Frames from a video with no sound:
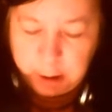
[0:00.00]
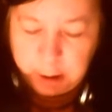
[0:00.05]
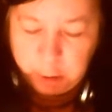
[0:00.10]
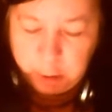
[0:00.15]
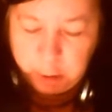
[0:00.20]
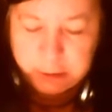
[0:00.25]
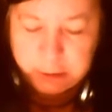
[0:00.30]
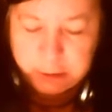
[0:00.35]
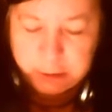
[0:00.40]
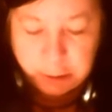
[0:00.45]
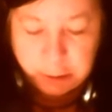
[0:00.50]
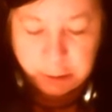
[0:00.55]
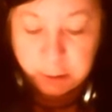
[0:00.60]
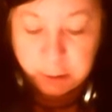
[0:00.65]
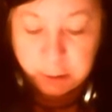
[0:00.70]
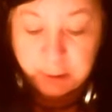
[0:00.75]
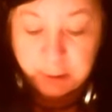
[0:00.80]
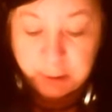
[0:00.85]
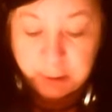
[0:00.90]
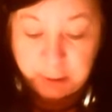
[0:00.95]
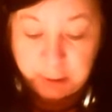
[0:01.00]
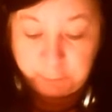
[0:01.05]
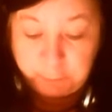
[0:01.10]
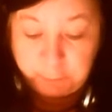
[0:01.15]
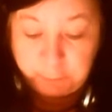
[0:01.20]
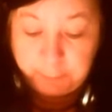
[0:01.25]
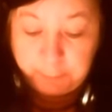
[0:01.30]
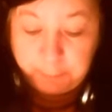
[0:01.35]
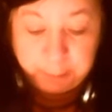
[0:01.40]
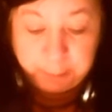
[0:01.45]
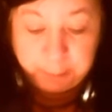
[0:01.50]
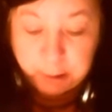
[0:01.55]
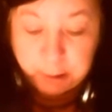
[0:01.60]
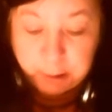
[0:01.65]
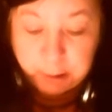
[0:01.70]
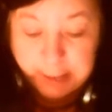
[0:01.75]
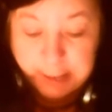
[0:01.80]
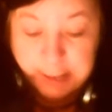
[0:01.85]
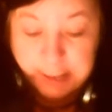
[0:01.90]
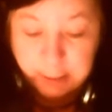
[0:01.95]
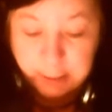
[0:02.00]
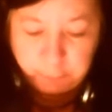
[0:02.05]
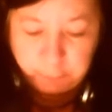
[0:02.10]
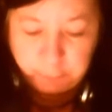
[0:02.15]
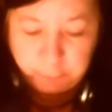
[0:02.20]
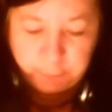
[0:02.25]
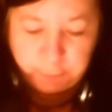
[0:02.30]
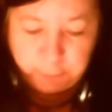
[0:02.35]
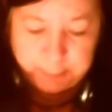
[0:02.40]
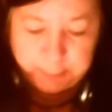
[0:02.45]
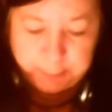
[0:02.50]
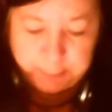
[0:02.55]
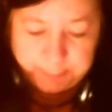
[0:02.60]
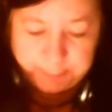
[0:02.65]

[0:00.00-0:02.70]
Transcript: which I could not give because I had no phone.